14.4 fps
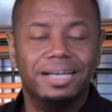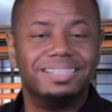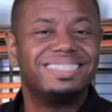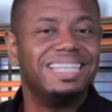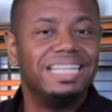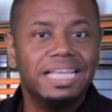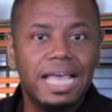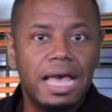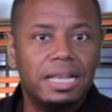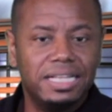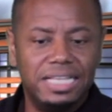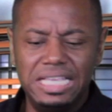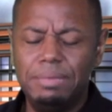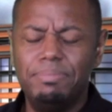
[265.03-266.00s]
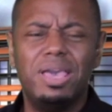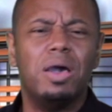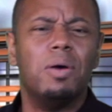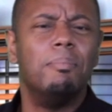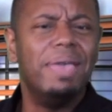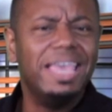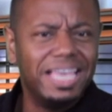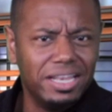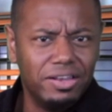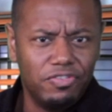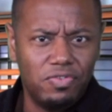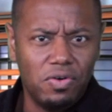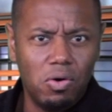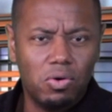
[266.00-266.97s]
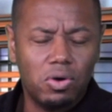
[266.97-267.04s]
Sending out an email, making a
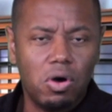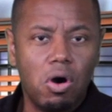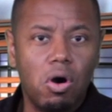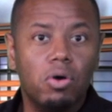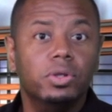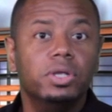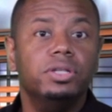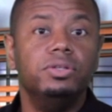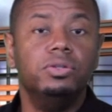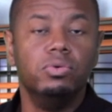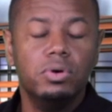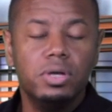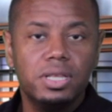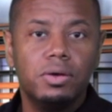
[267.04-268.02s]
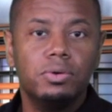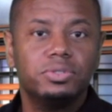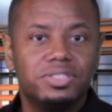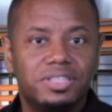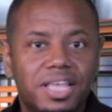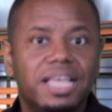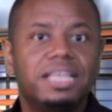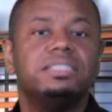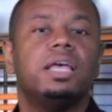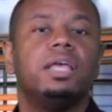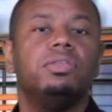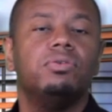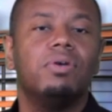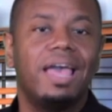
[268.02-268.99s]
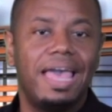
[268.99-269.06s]
phone call, doing those things
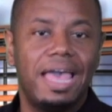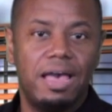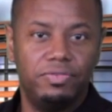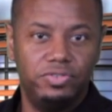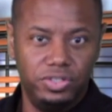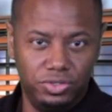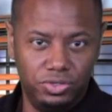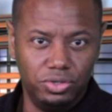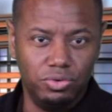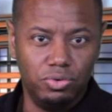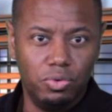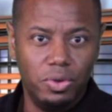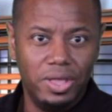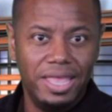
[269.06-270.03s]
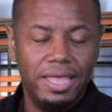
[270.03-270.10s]
that you have to do